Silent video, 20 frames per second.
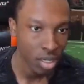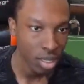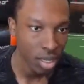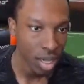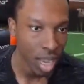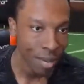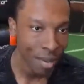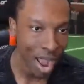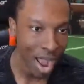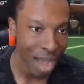
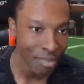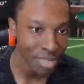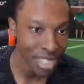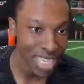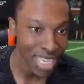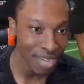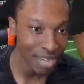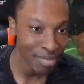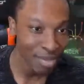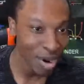All right, I'm just
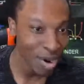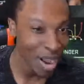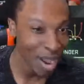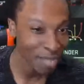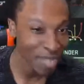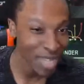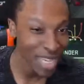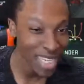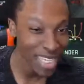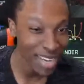like, bro,
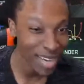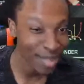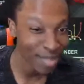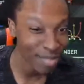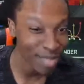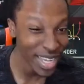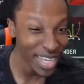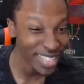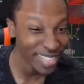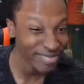I'm like, I'm
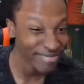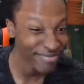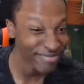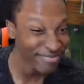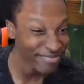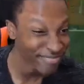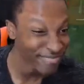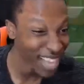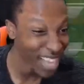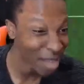like,
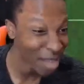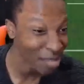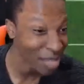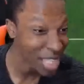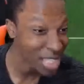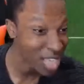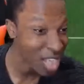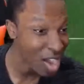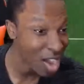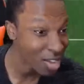I'm
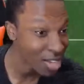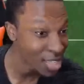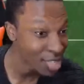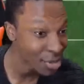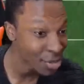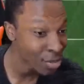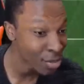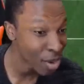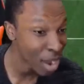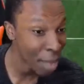not talking as
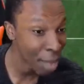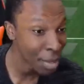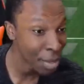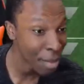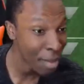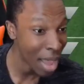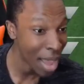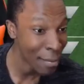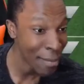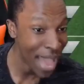much, bro. I'm in
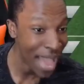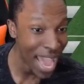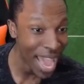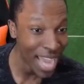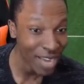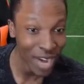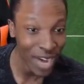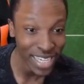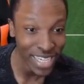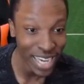my
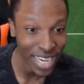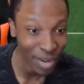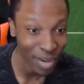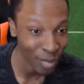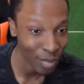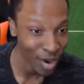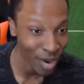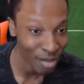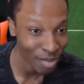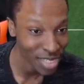bag right now,
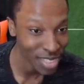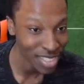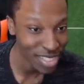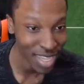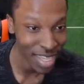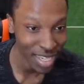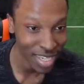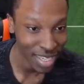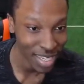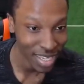bro. I'm just like,